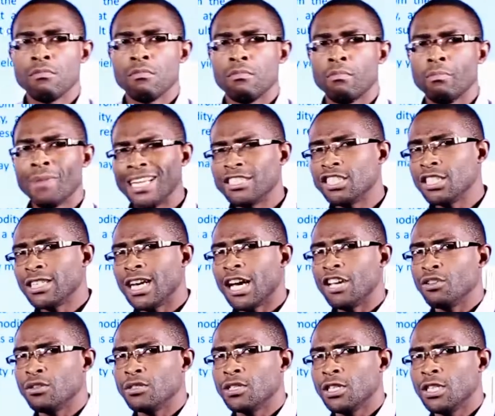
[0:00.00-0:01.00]
Marginal
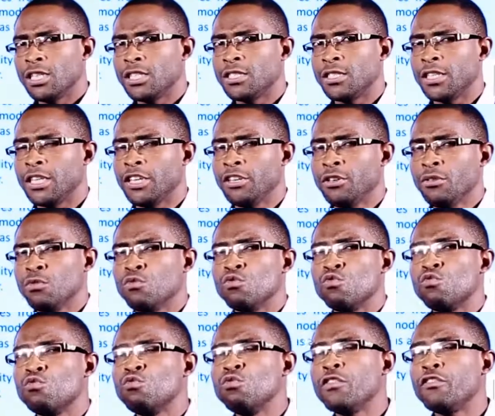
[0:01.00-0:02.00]
utility
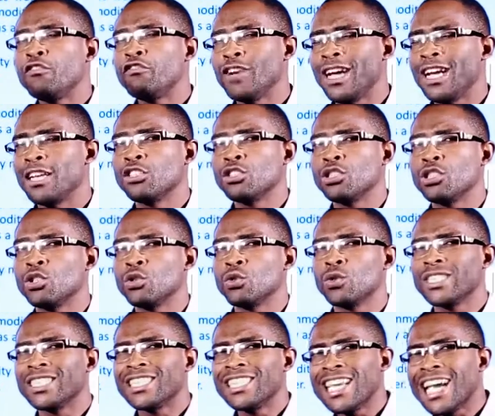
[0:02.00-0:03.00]
refers
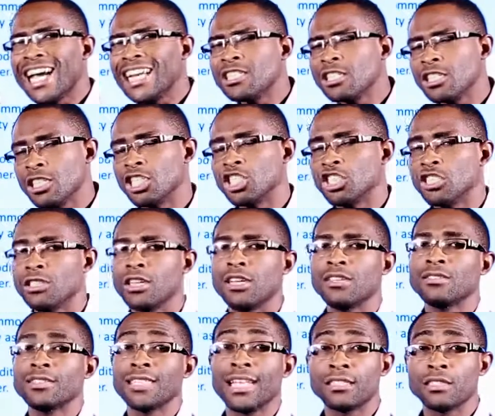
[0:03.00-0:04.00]
to the additional
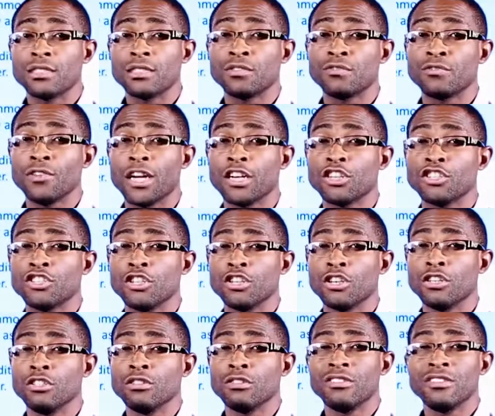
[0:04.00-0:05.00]

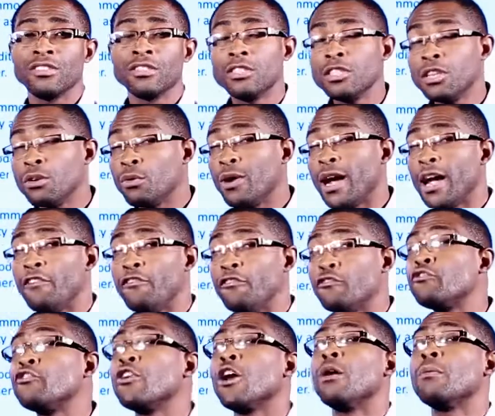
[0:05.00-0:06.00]
satisfaction derived
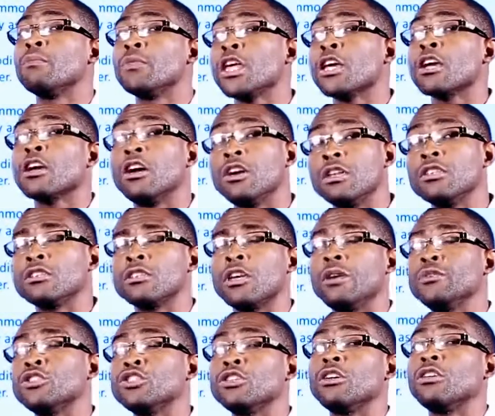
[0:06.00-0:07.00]
from the
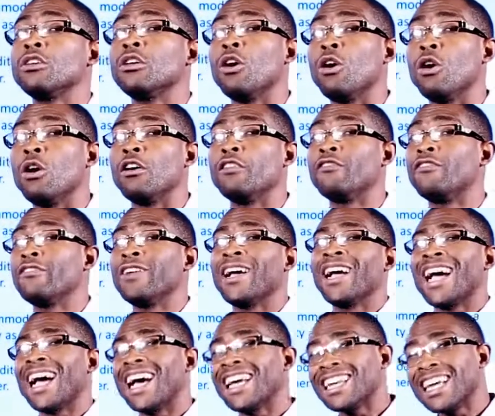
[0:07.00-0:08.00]
consumption of
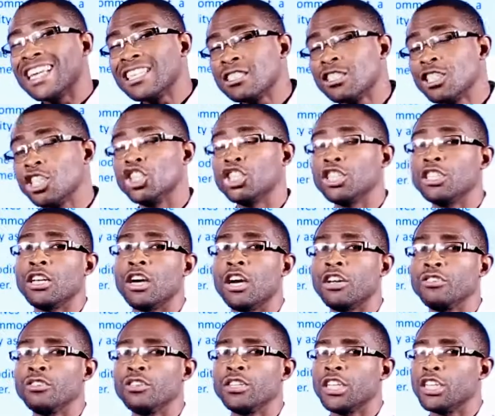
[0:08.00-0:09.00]
an additional
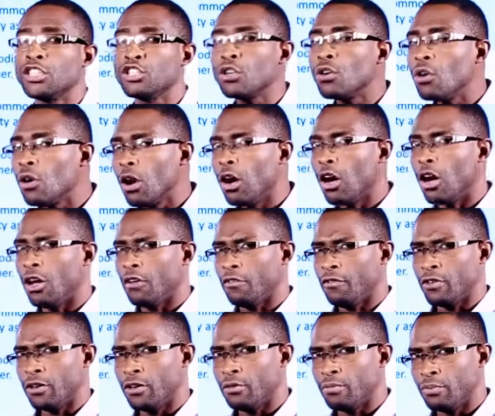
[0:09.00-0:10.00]
unit of
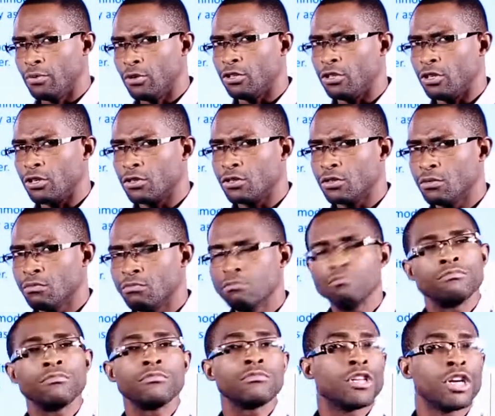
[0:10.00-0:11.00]
a product.
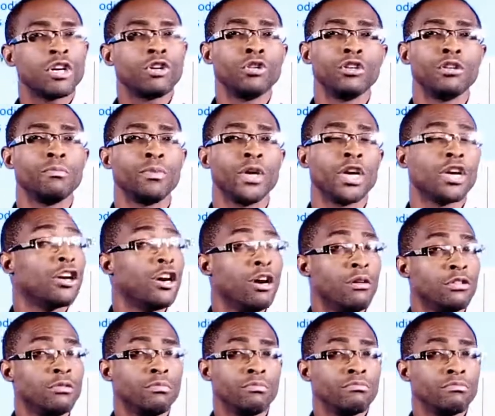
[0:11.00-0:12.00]
It could be a
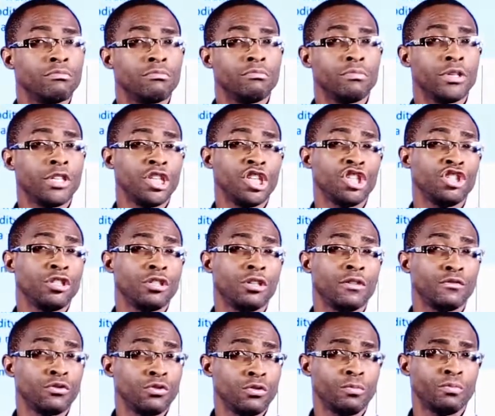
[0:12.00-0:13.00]
combination
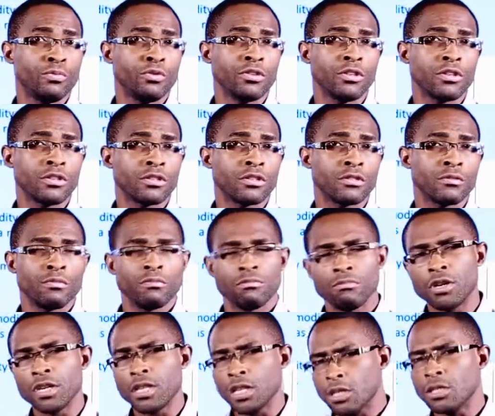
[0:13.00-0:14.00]
of 2 products,
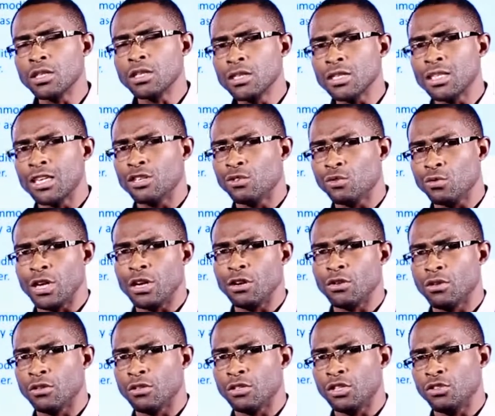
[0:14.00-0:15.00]
but in this case we are
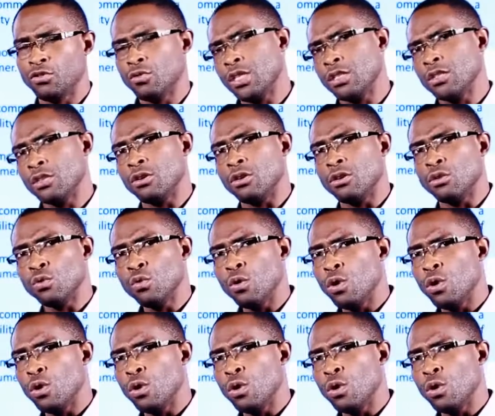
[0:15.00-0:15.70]
concentrating on